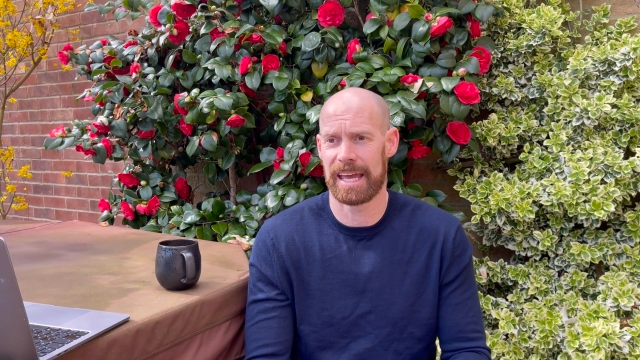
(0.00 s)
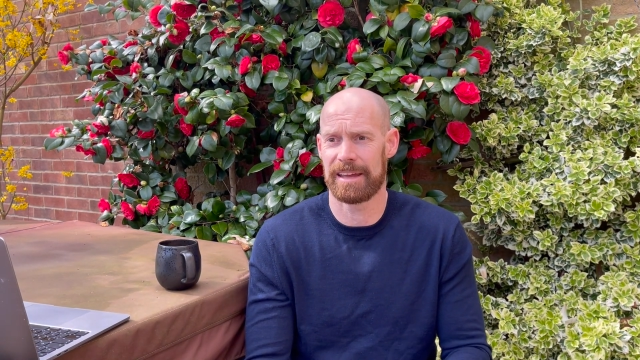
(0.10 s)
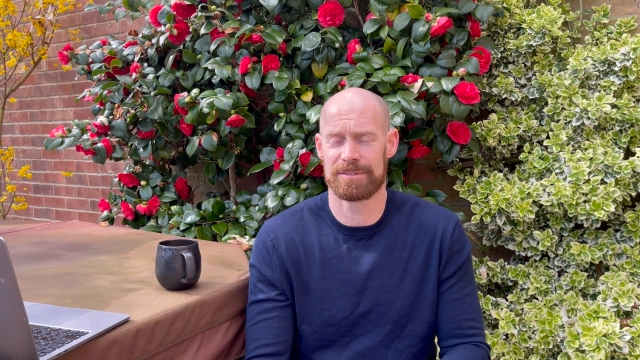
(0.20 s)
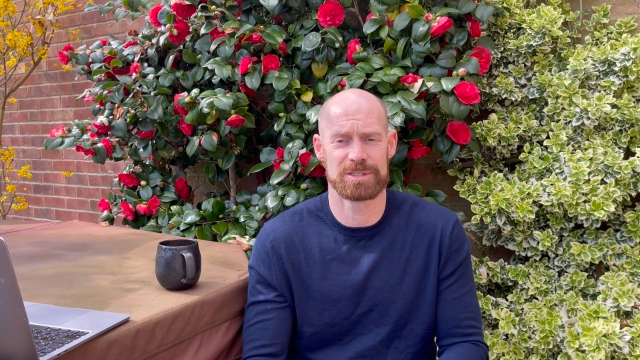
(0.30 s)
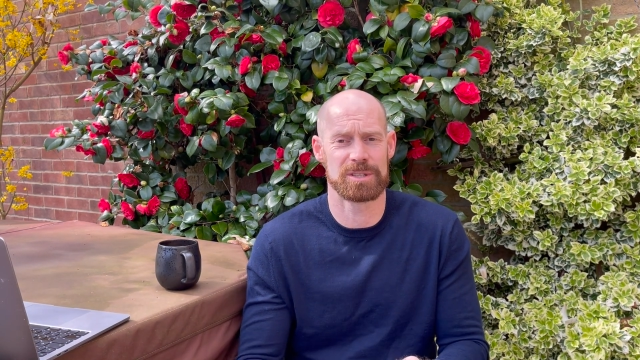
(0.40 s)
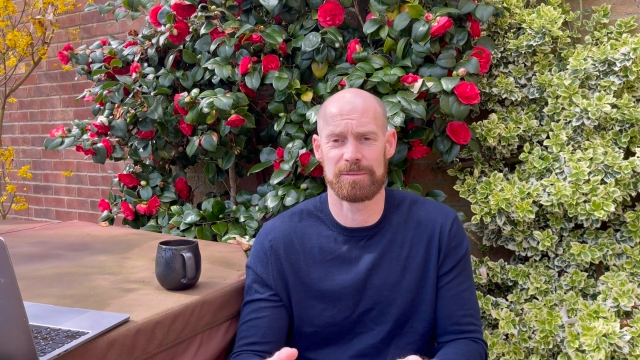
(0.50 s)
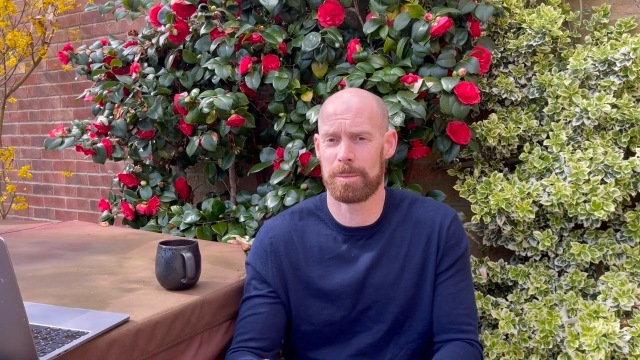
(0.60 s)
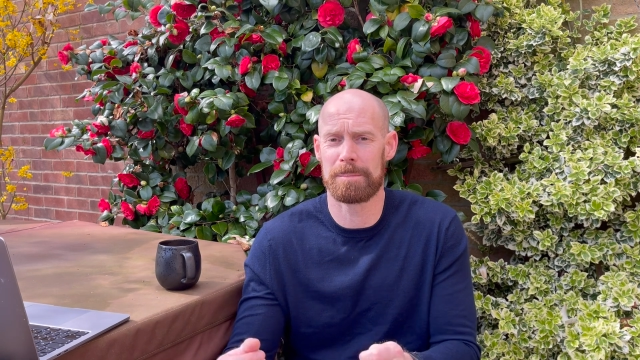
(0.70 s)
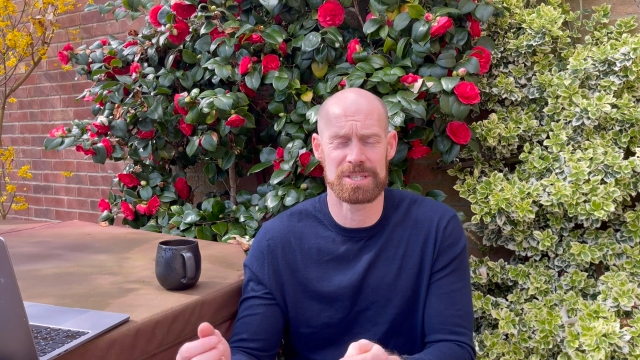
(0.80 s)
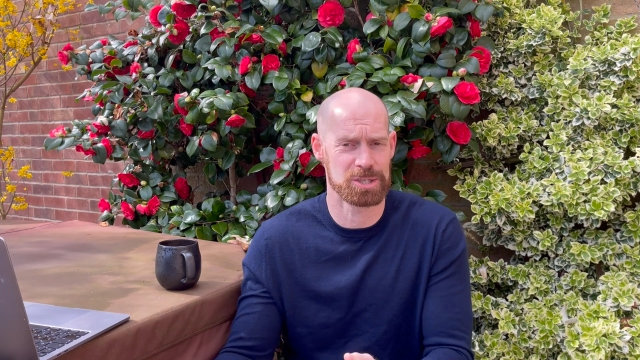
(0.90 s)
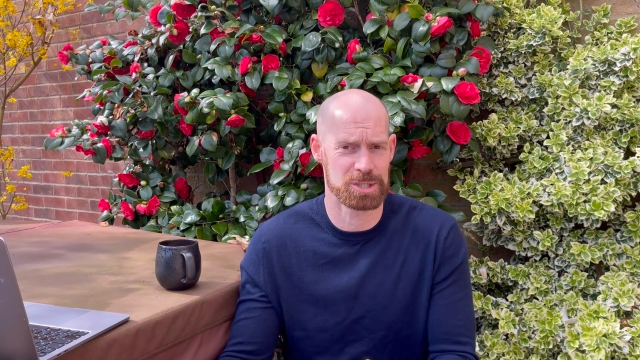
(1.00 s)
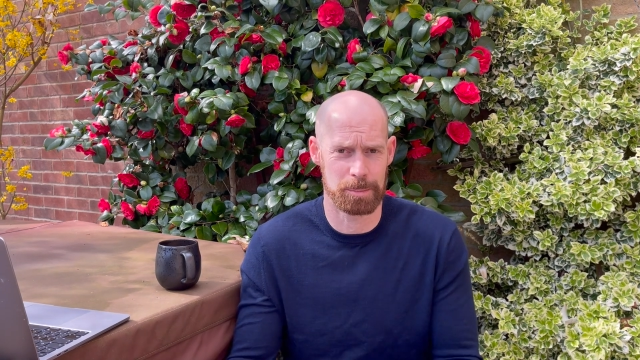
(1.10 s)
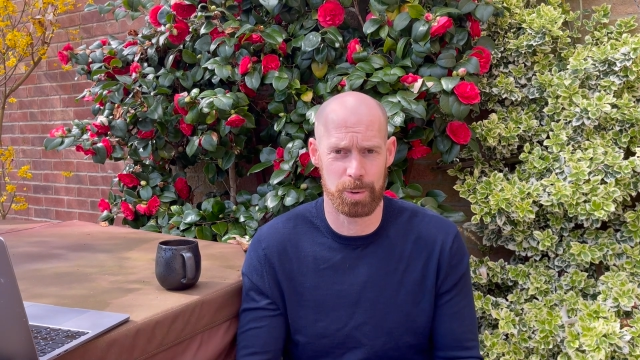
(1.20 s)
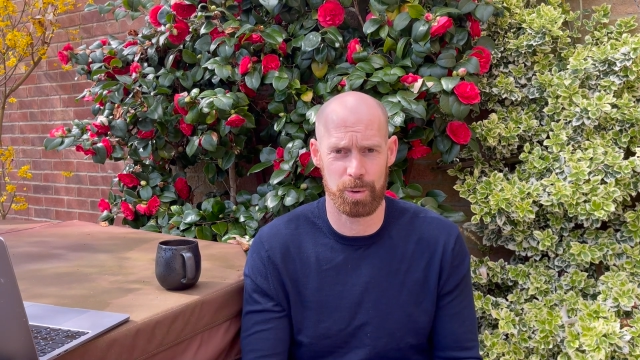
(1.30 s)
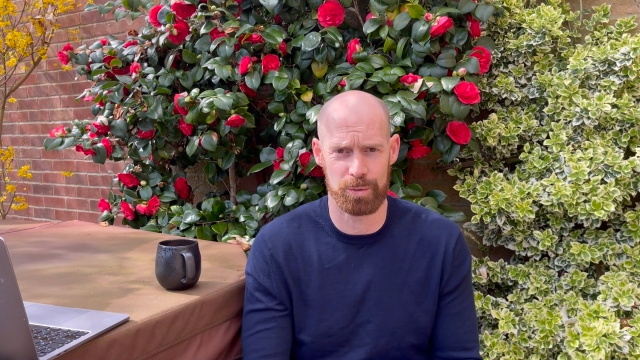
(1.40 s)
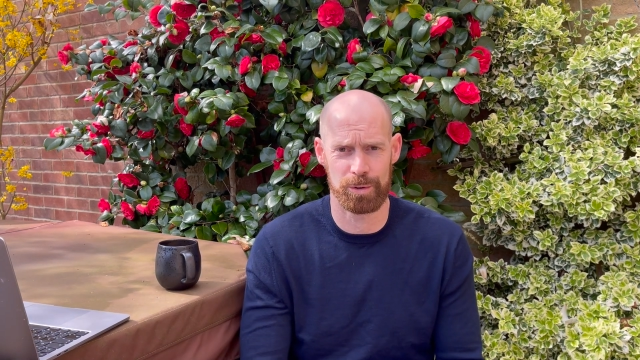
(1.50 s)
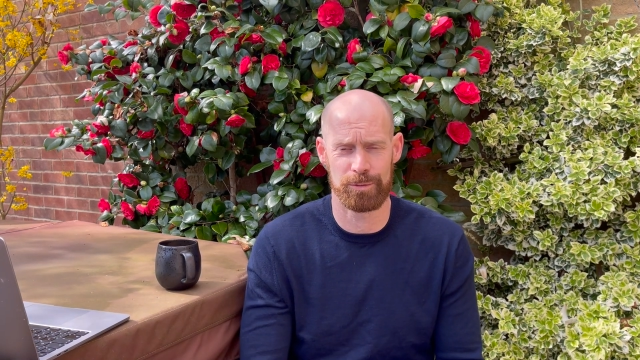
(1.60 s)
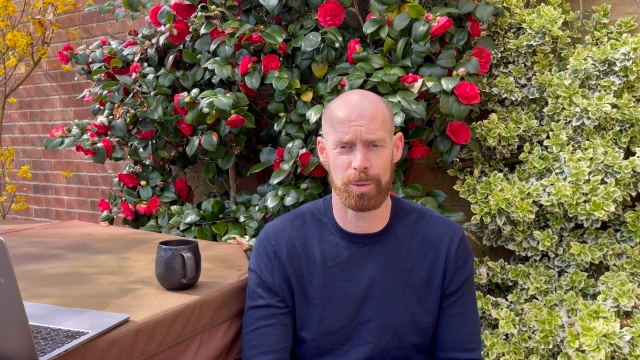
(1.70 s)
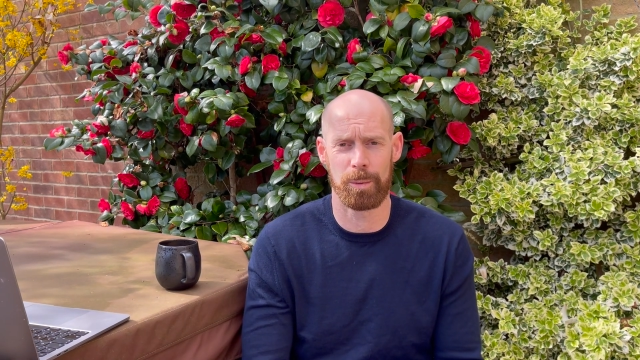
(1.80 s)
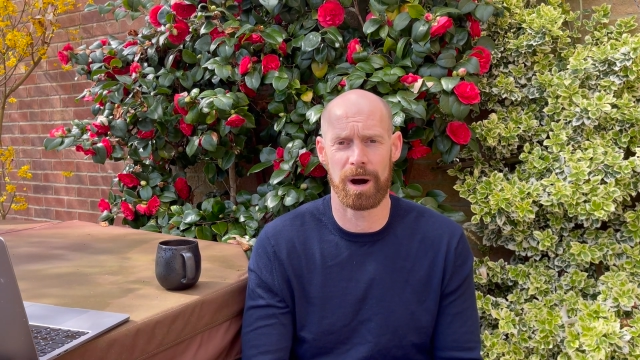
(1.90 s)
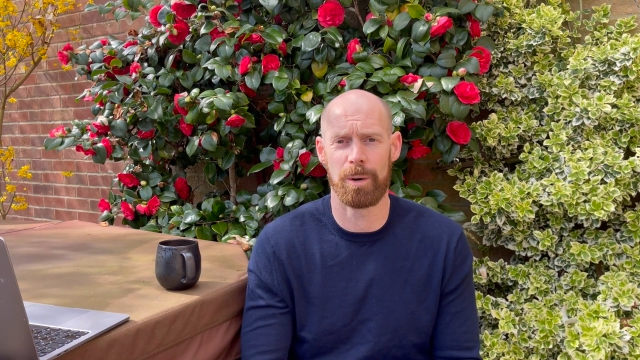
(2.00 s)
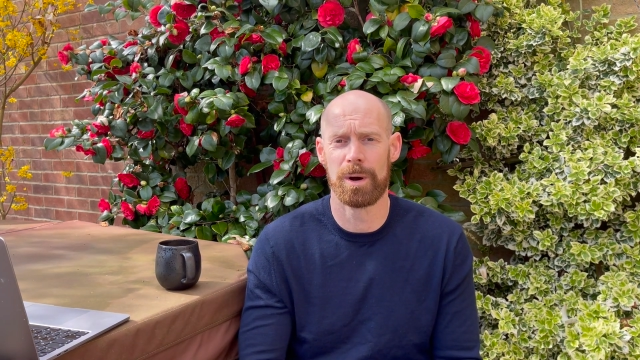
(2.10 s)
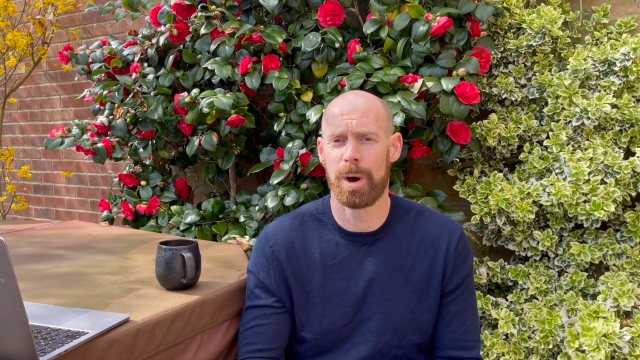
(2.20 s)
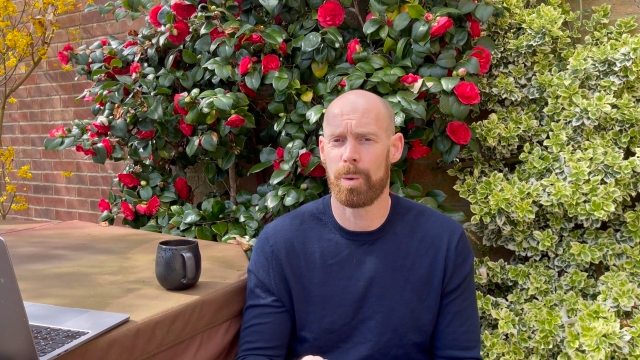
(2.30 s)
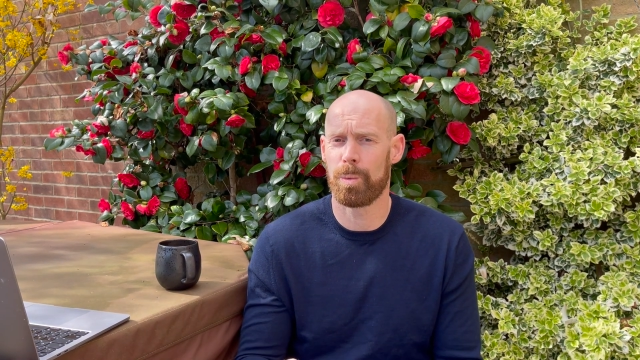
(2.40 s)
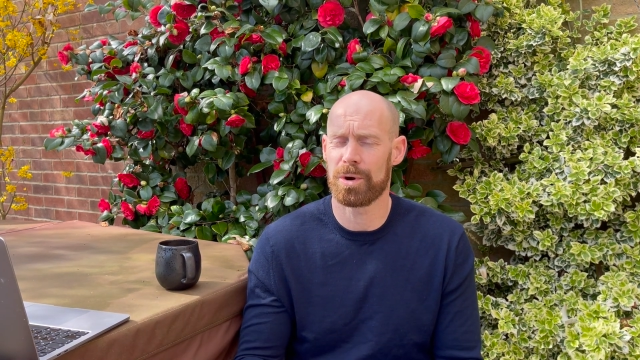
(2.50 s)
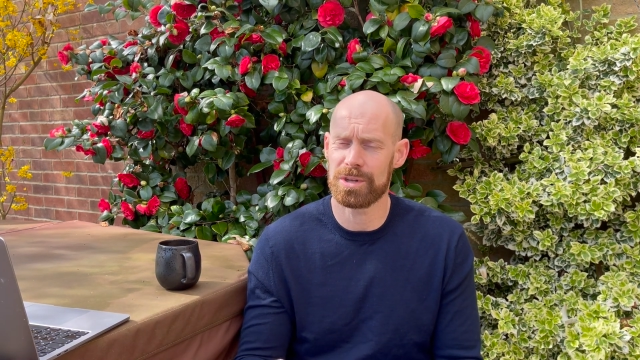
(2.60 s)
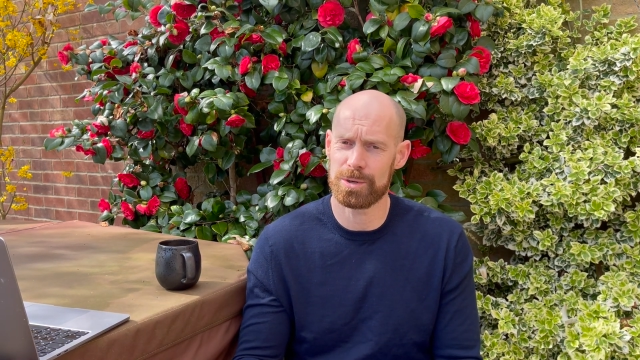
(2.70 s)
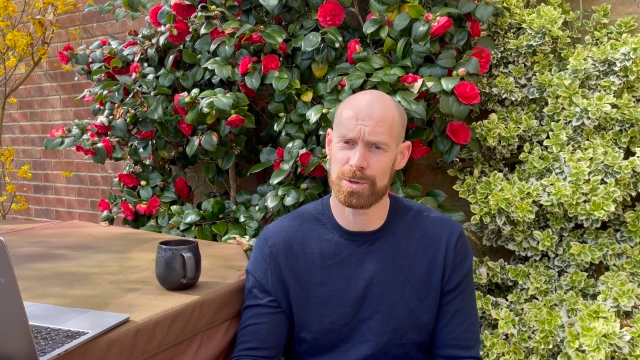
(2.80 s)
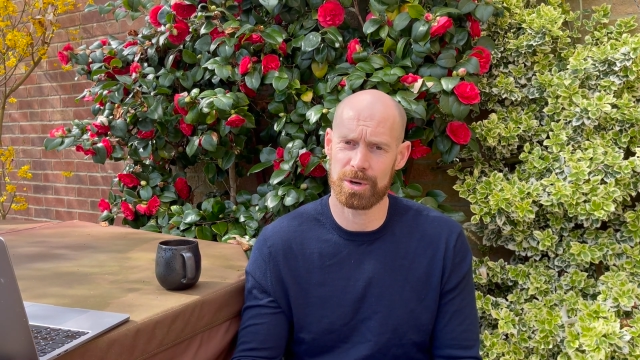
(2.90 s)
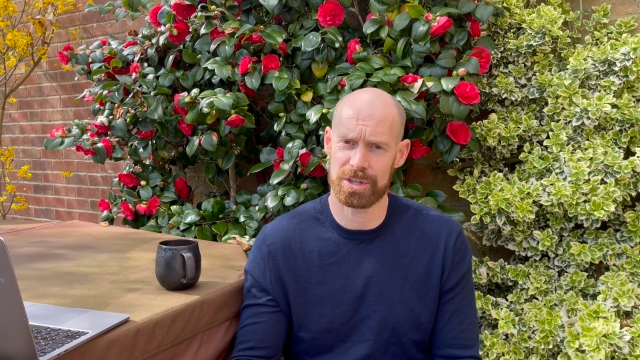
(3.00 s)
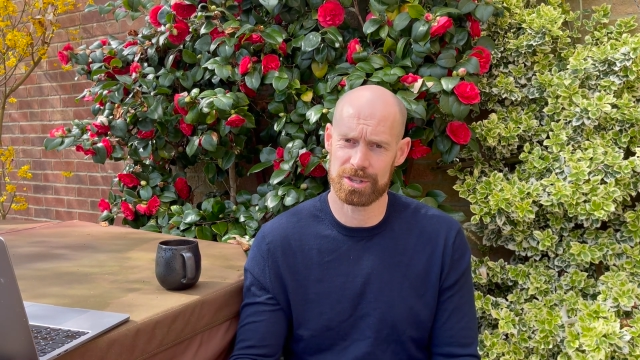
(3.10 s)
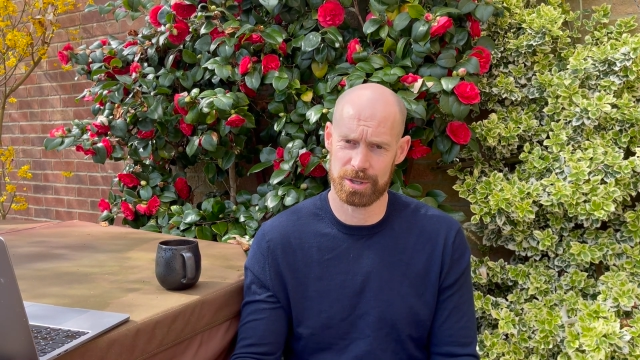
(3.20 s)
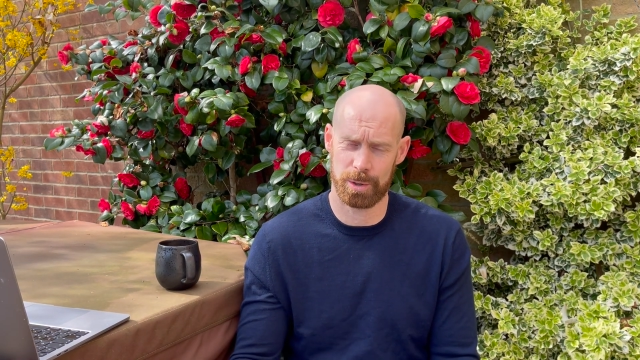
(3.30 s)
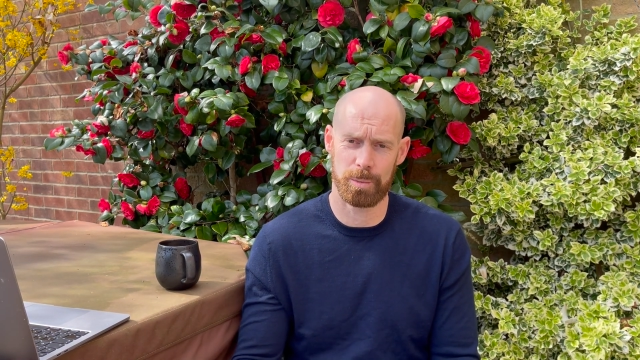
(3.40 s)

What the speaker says: if you miss your support crew for a while, what are you going to do?